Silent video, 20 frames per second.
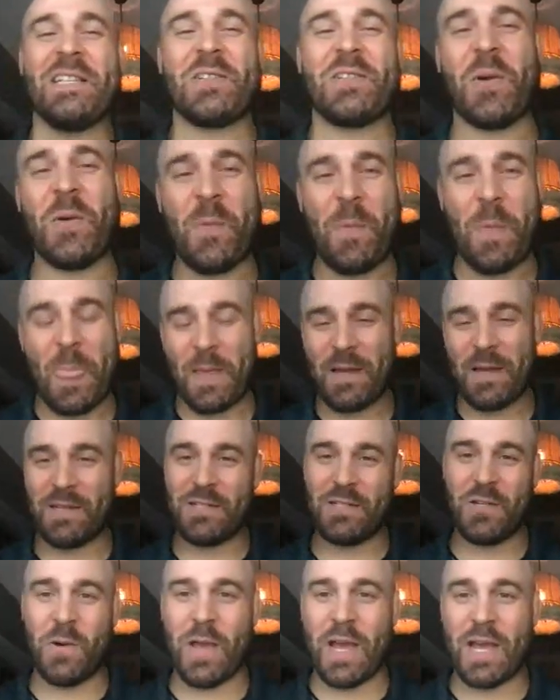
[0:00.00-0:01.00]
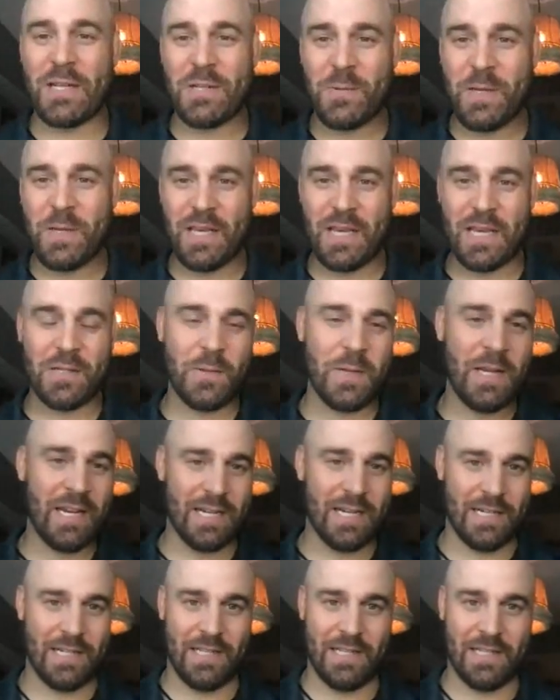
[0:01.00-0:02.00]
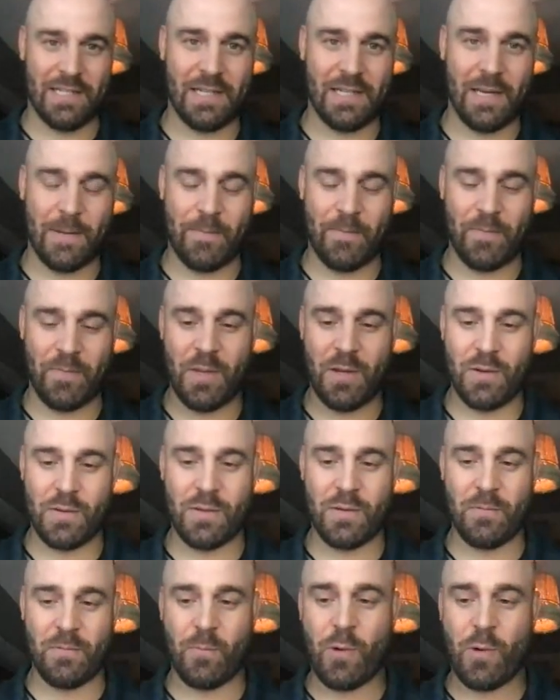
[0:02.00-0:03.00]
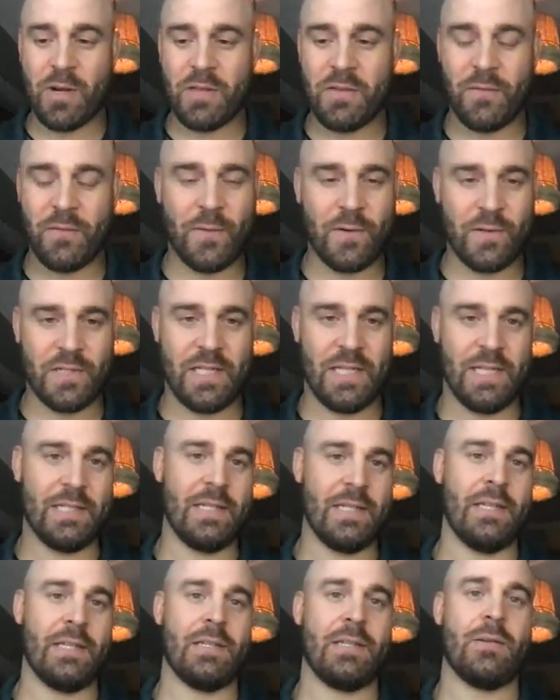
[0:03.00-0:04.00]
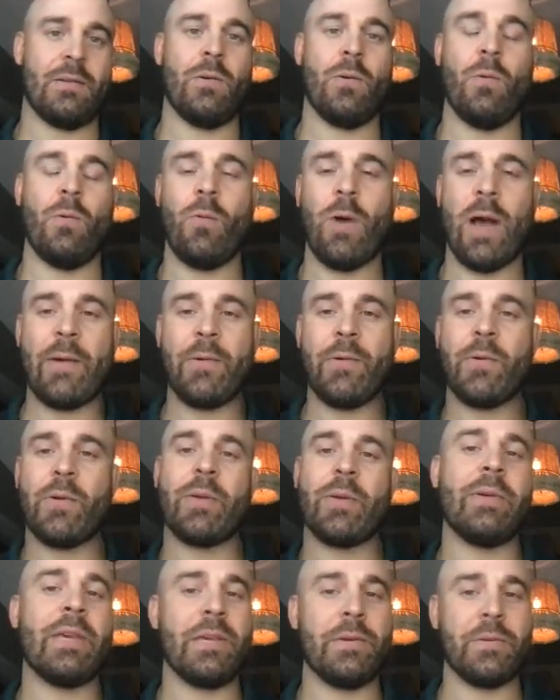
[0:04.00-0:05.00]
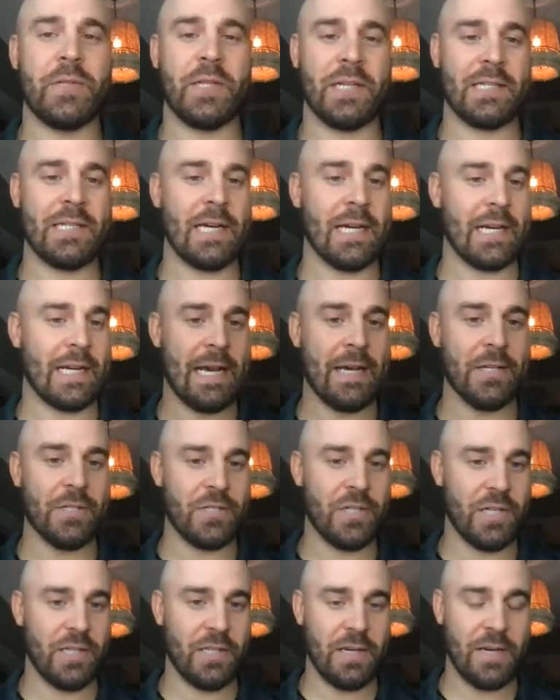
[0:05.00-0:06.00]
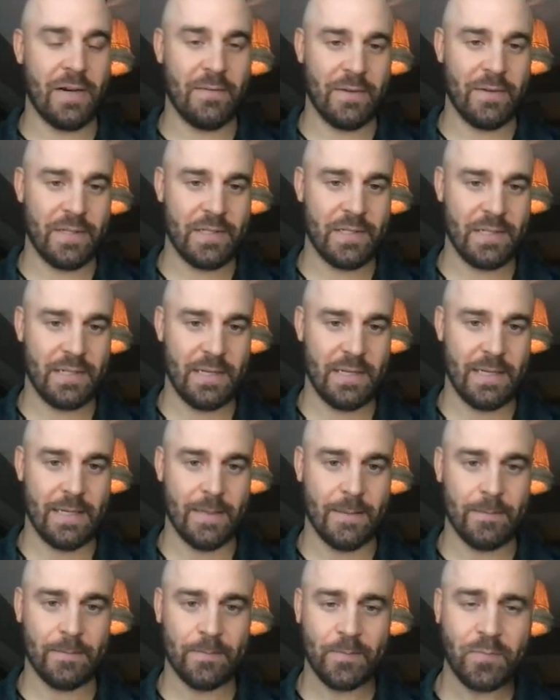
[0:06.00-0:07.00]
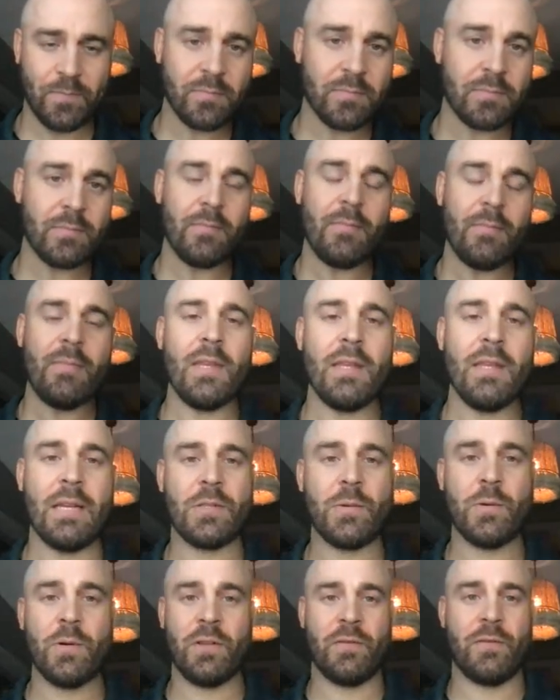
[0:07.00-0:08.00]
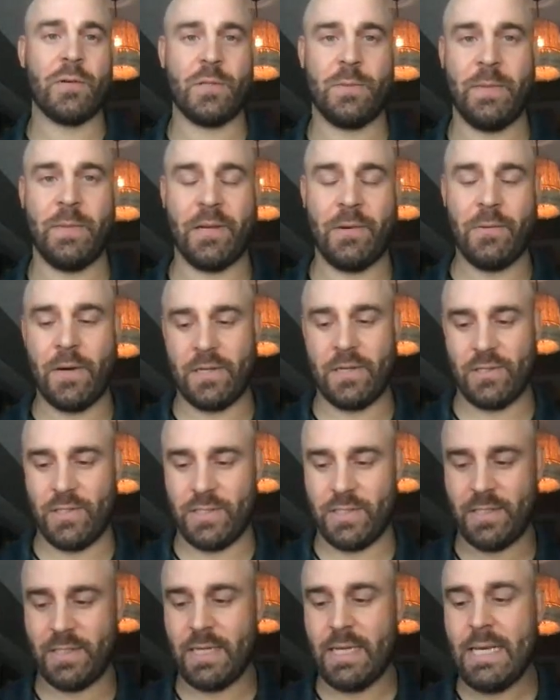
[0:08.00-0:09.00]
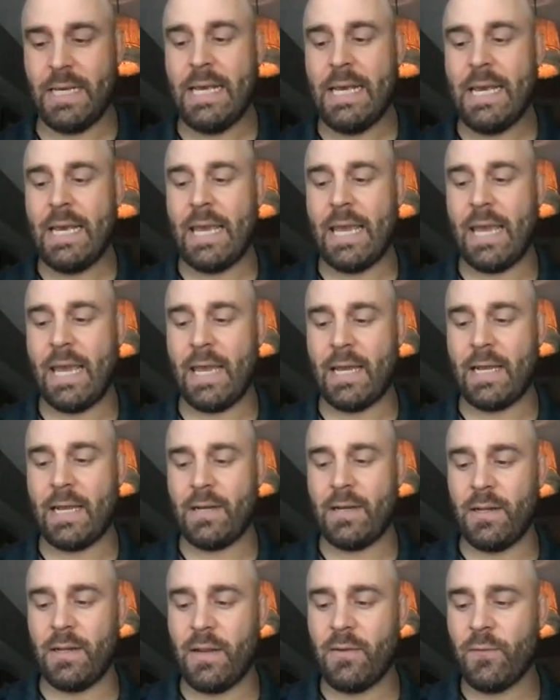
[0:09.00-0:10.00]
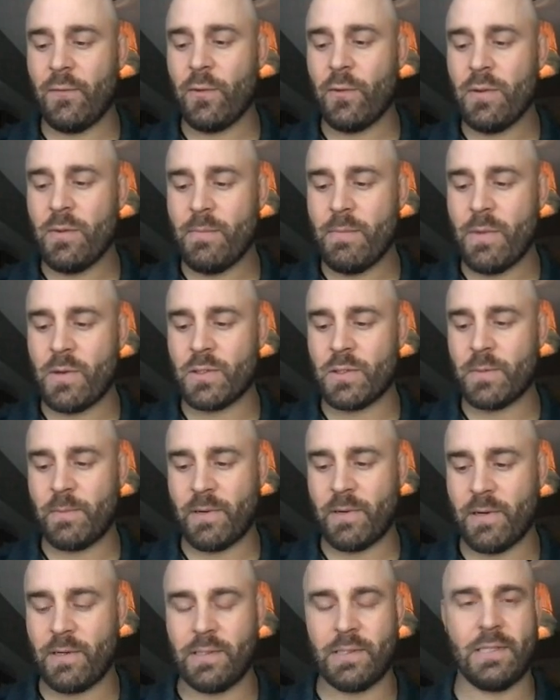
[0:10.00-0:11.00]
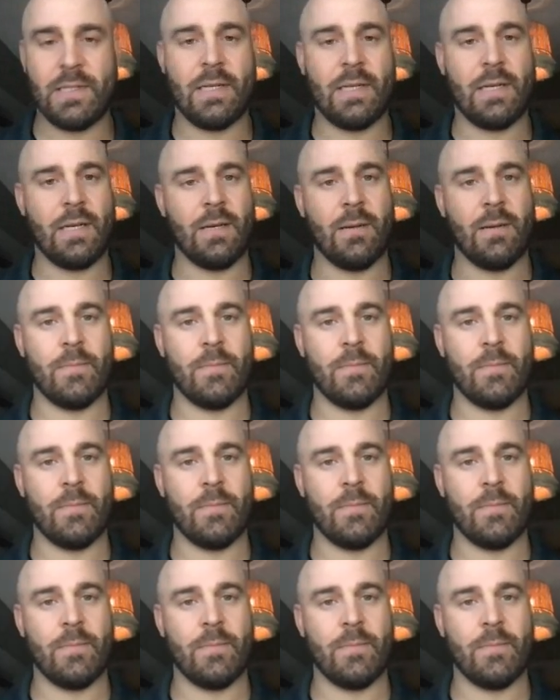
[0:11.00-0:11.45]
So as we get into this, one of the first things is, why would we be using technology in the office? That's one of the first big questions. And for the most part,